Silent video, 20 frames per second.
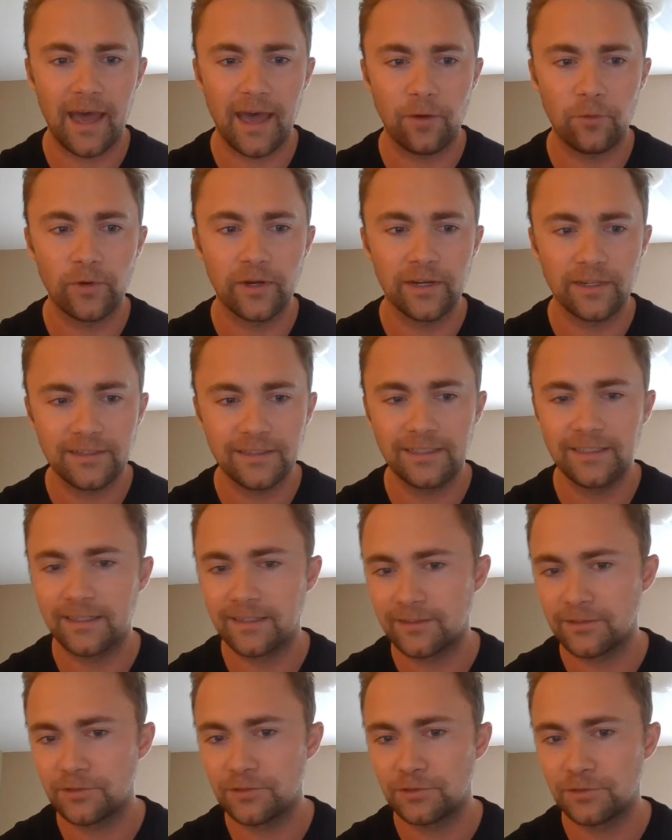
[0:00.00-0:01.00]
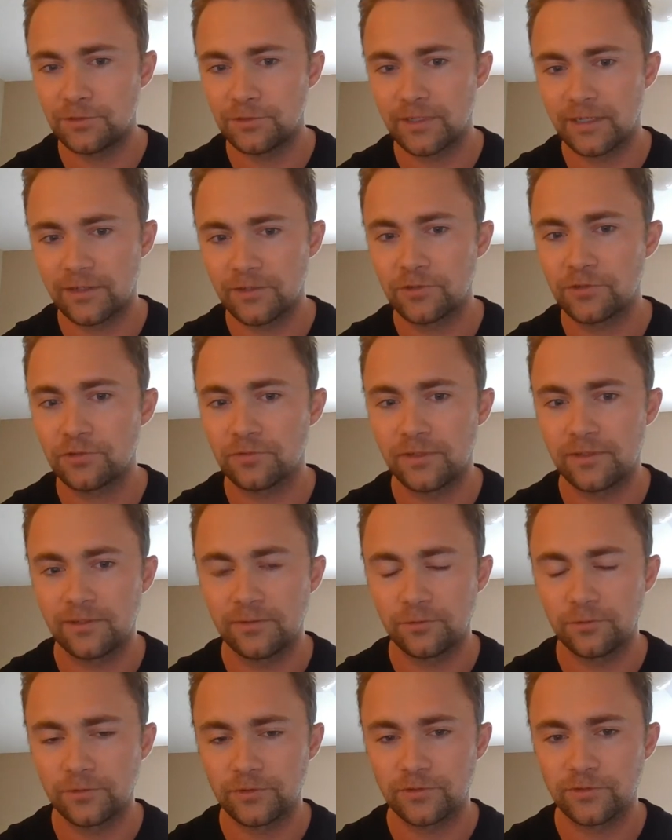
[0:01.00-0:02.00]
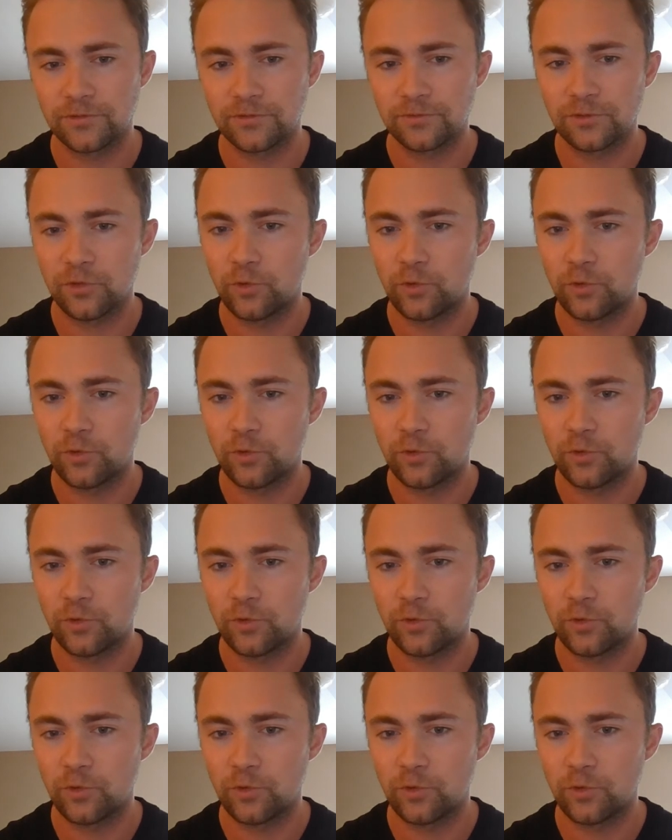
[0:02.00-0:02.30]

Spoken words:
I wanted to get into an industry that was